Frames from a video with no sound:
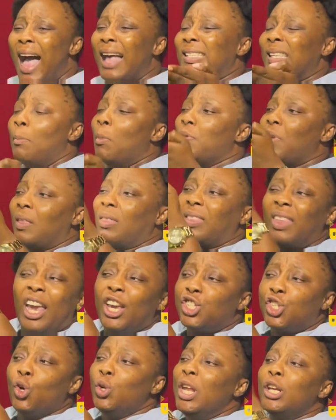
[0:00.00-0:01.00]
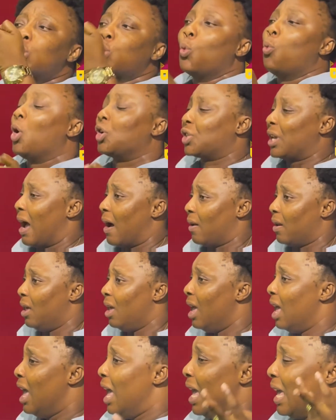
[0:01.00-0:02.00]
are some of the things you need to watch out.
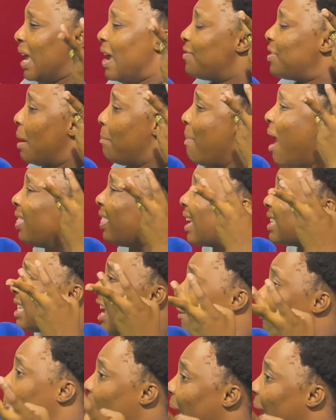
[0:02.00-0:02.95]
If the man doesn't have